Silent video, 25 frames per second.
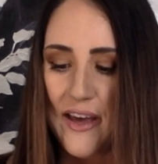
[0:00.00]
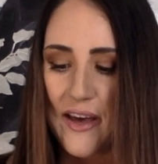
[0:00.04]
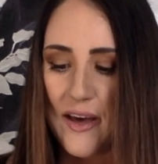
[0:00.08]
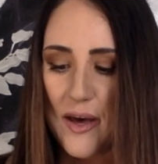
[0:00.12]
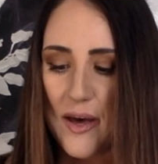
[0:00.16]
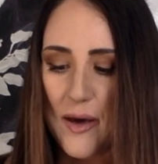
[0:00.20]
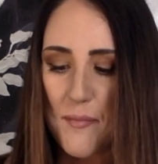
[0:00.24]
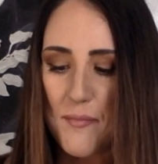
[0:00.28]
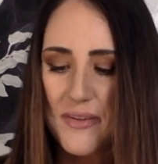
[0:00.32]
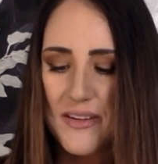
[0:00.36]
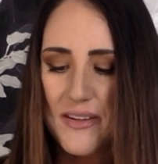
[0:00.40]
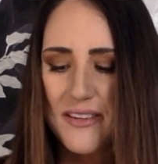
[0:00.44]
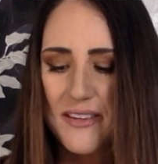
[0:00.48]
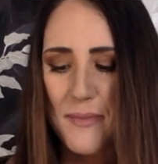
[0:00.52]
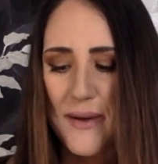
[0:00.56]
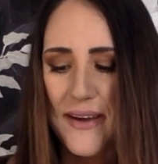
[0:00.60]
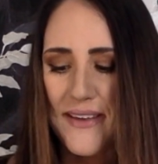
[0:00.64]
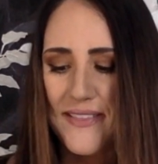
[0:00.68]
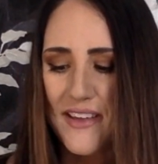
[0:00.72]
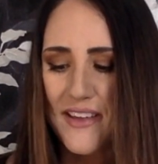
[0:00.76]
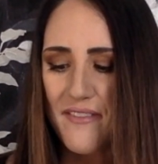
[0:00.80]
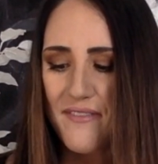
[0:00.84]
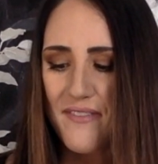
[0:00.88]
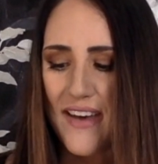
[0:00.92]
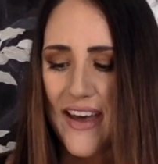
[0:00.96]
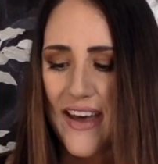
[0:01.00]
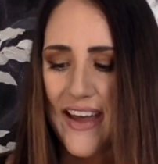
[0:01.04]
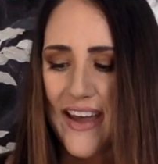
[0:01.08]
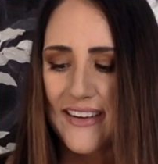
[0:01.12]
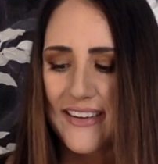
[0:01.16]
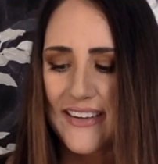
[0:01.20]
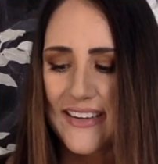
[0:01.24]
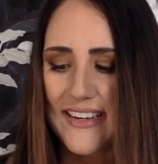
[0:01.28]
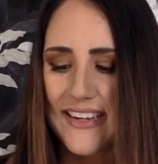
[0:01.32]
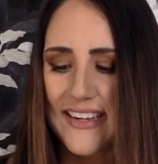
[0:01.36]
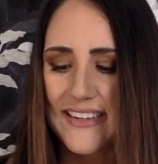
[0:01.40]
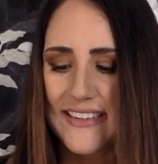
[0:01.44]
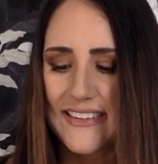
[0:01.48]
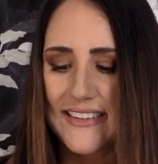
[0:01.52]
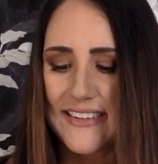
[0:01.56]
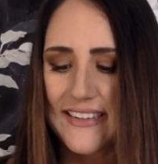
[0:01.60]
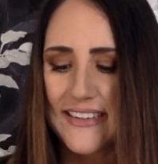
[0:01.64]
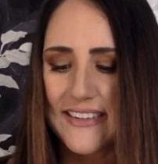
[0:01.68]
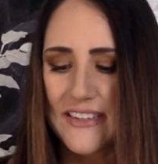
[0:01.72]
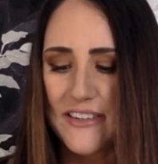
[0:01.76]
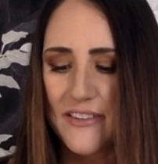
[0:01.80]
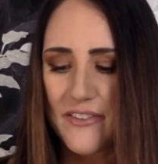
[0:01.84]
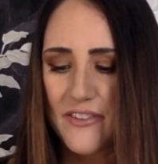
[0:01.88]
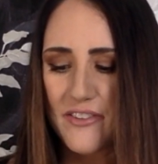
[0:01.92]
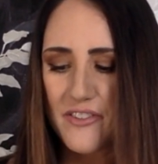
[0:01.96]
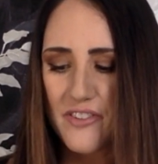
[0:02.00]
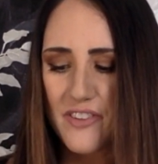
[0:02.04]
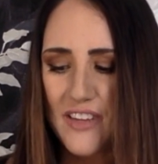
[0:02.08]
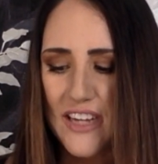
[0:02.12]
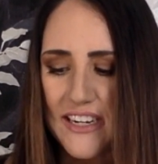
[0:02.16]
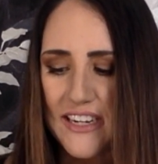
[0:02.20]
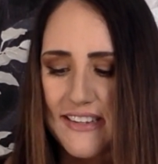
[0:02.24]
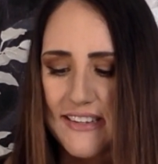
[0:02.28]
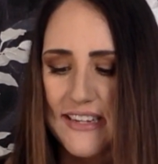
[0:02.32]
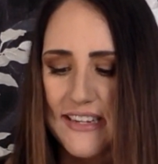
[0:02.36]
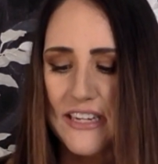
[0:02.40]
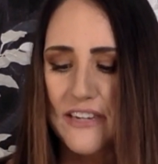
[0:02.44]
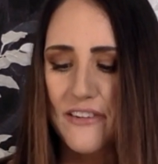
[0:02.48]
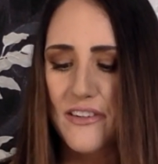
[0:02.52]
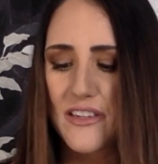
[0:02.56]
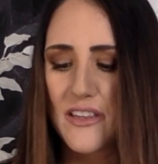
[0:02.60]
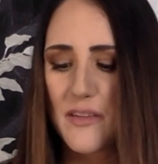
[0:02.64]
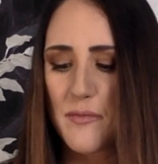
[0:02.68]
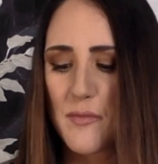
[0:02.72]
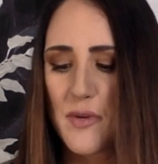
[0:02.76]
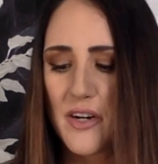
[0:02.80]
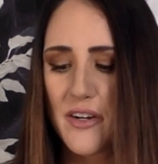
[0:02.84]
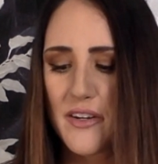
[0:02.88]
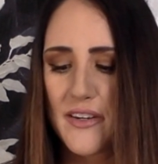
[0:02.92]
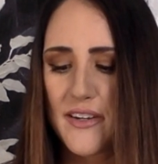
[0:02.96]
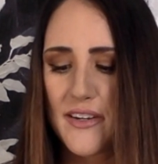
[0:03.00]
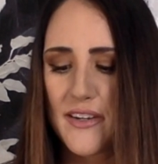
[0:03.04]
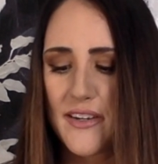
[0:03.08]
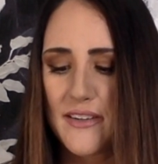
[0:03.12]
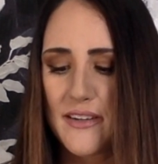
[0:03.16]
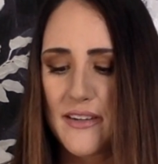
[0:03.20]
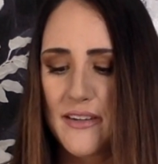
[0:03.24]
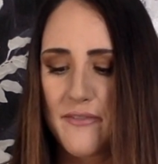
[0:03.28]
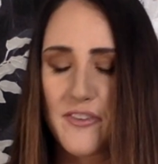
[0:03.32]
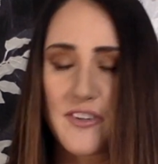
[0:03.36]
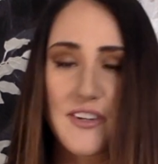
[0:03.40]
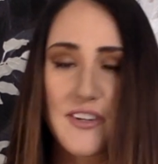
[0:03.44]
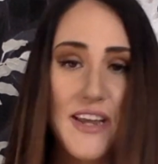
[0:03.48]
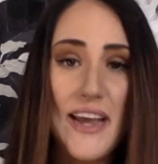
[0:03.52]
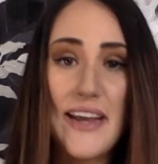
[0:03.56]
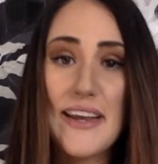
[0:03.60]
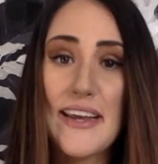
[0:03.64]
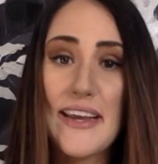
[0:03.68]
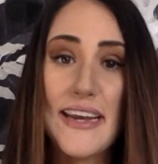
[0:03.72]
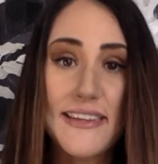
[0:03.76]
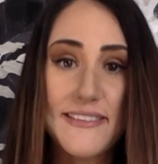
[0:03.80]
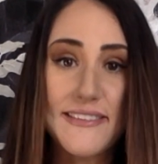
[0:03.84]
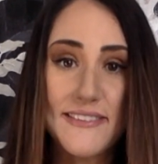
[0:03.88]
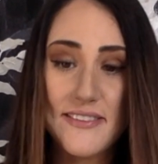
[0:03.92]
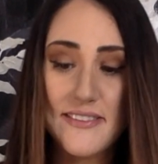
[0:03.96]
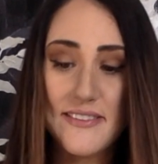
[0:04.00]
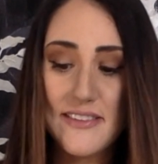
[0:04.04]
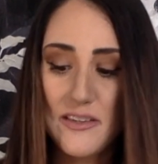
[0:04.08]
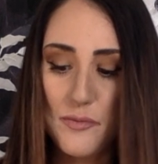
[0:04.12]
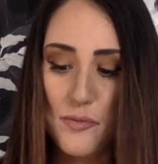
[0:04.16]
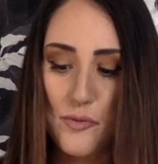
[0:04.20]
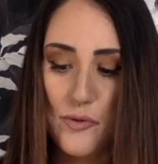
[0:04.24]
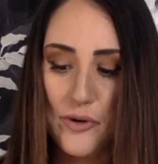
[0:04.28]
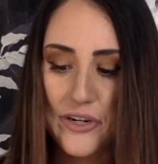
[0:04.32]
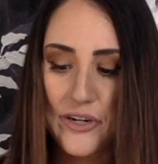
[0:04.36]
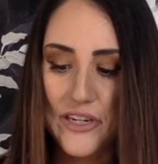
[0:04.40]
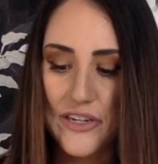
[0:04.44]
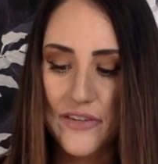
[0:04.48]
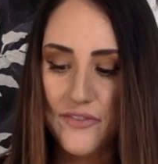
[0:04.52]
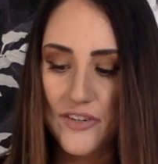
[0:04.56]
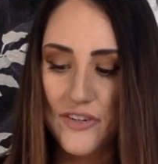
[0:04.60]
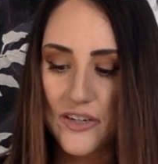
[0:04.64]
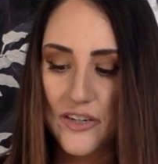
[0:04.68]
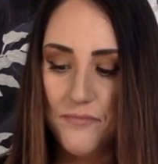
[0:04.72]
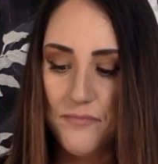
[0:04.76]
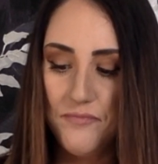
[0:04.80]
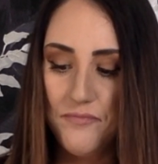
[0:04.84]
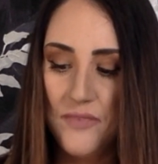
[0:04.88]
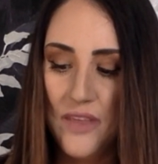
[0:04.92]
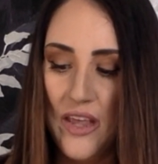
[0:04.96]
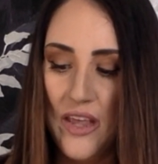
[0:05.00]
But despite that fact, there's a lot of tinkering in the market for decades at this point even.